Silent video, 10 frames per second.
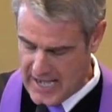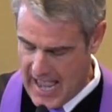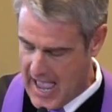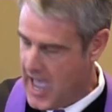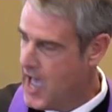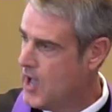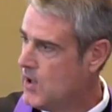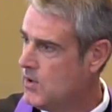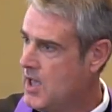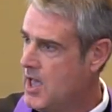
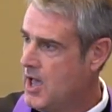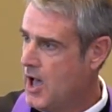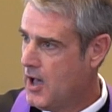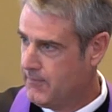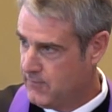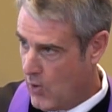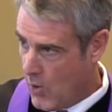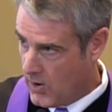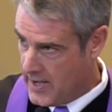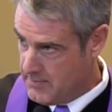now,
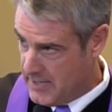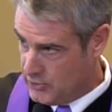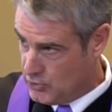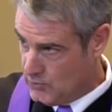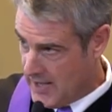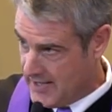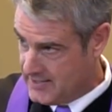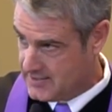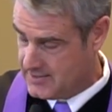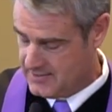afore it be too
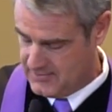late.